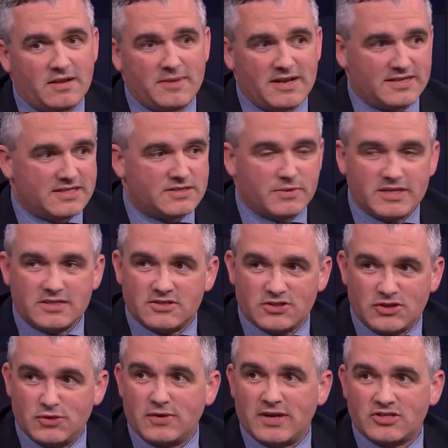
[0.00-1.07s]
in Clamel this week,
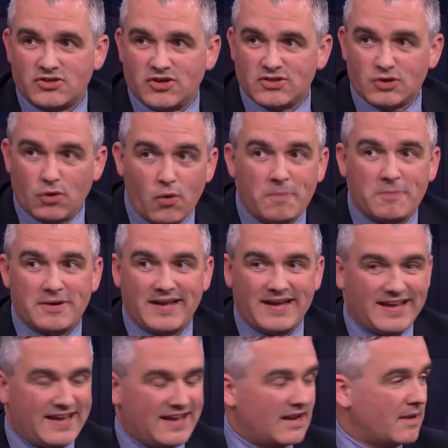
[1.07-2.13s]
there's two restaurants
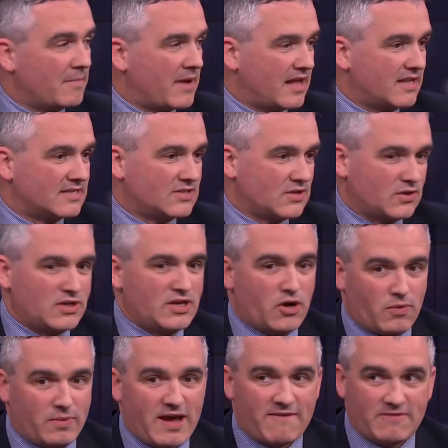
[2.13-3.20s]
opening in Clamel. So, you
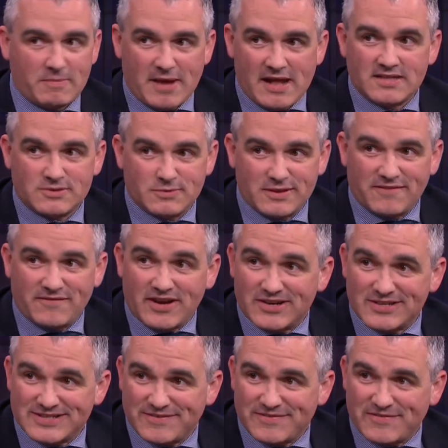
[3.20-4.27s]
know, we have to balance it with the
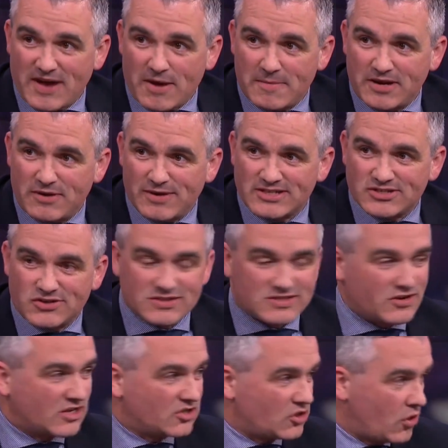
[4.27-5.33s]
figures of how many
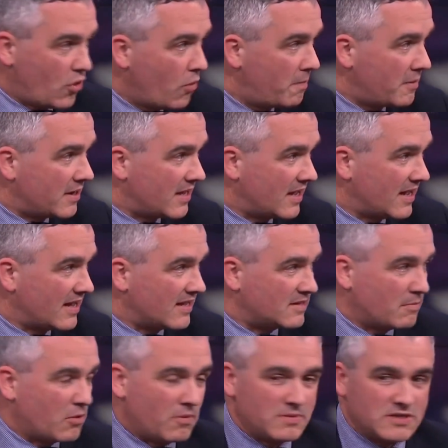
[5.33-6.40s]
restaurants are actually opening
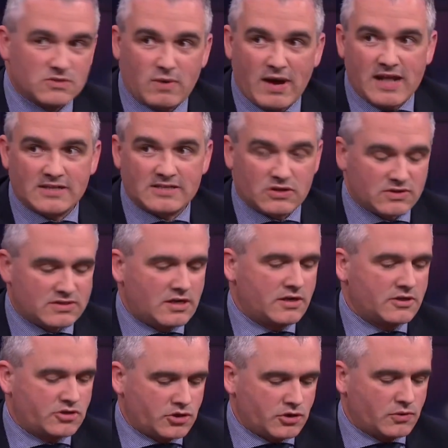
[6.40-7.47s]
at the moment as well. So it's
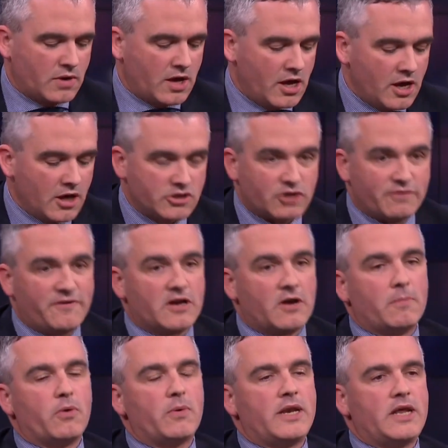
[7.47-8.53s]
not a true
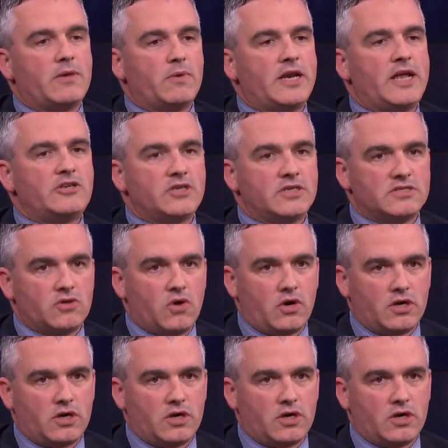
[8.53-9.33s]
figure. But when Adrian's